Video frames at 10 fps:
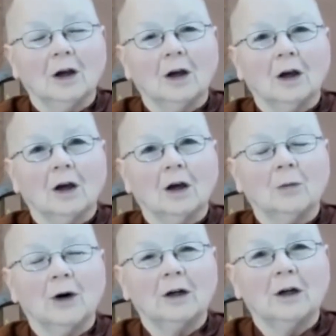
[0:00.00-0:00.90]

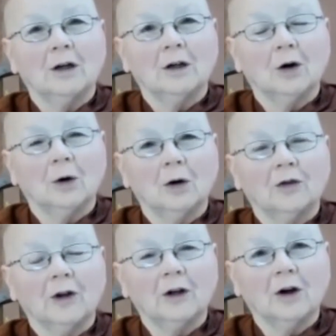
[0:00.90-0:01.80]
by letting go of
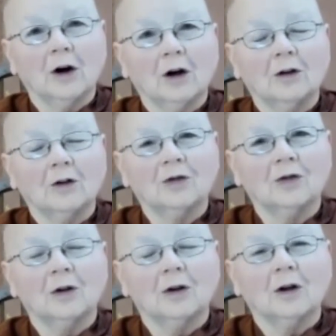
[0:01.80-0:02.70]
any kind of
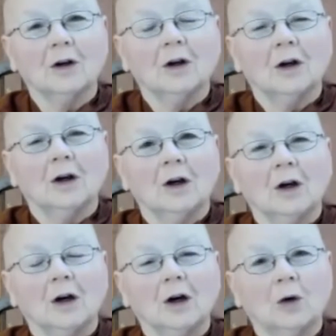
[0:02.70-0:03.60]

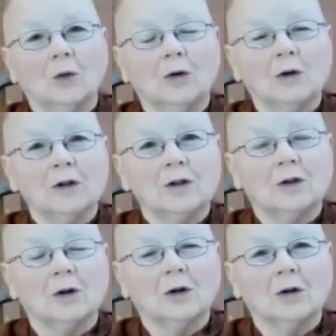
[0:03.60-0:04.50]
worries
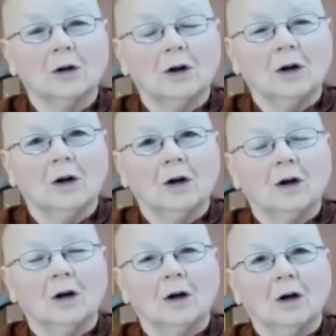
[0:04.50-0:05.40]
or
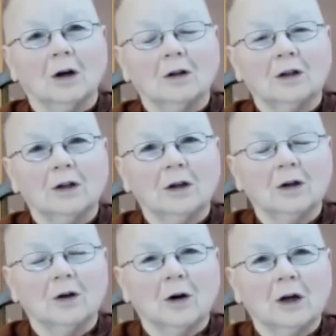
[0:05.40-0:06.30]

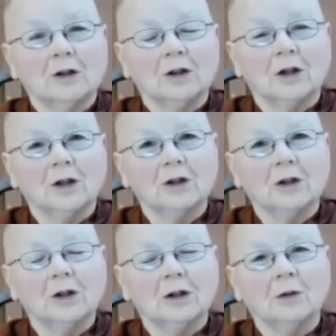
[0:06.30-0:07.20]
thinking or
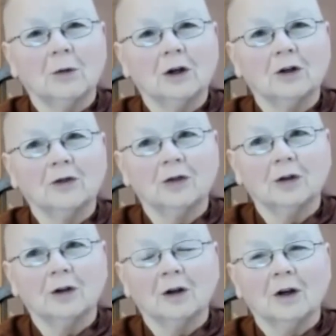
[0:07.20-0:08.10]
agitation that might have
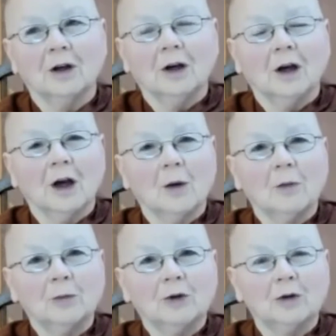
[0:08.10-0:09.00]
come
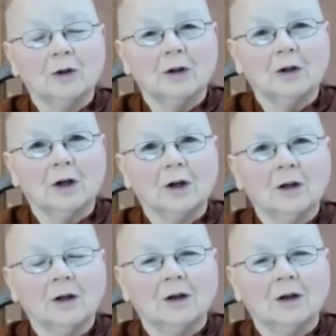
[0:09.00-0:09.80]
up during the day.